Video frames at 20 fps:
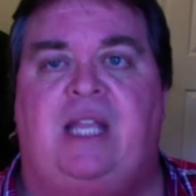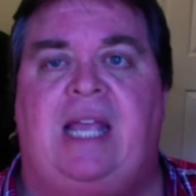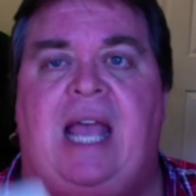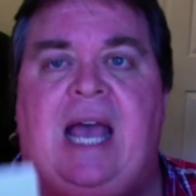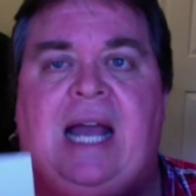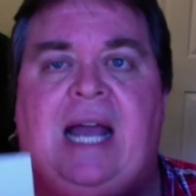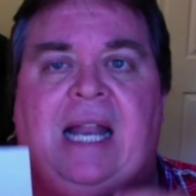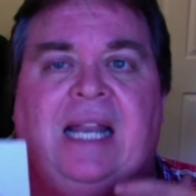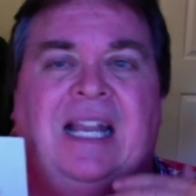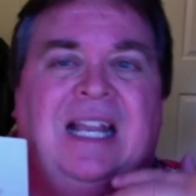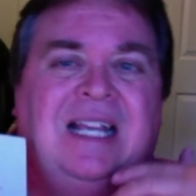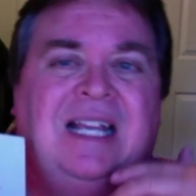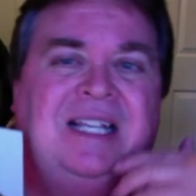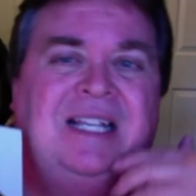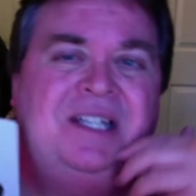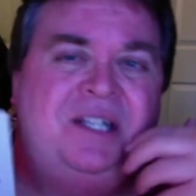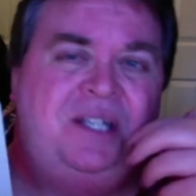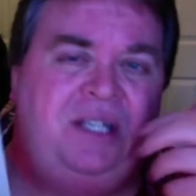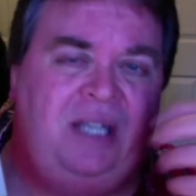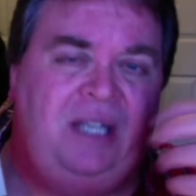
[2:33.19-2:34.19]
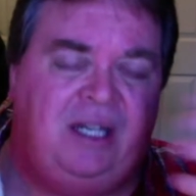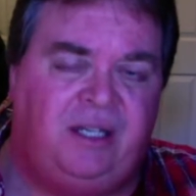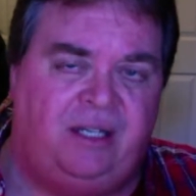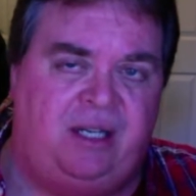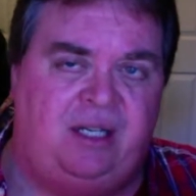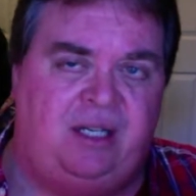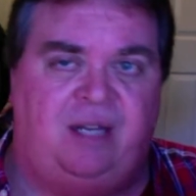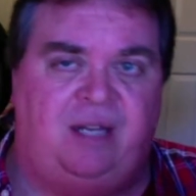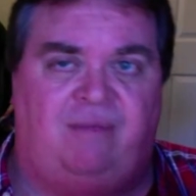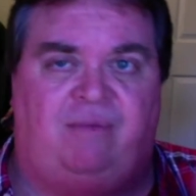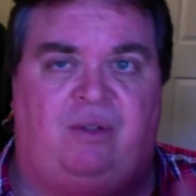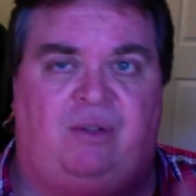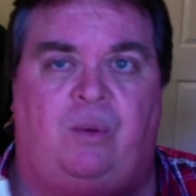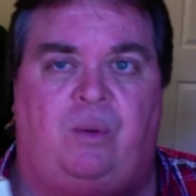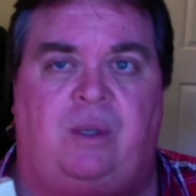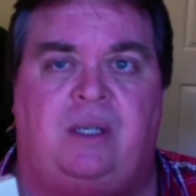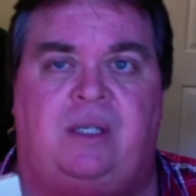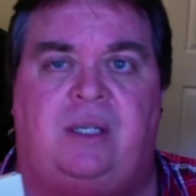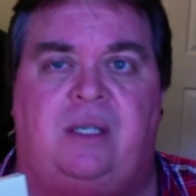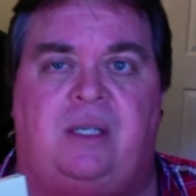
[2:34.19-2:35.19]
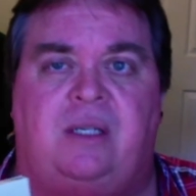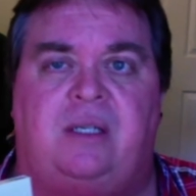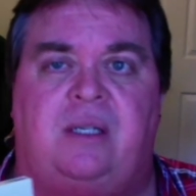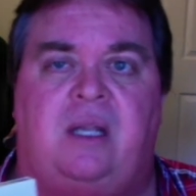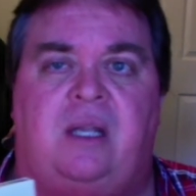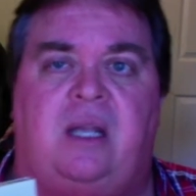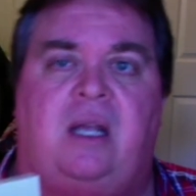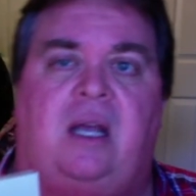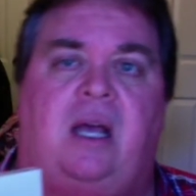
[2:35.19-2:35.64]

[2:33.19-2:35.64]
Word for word: They added 60s influences,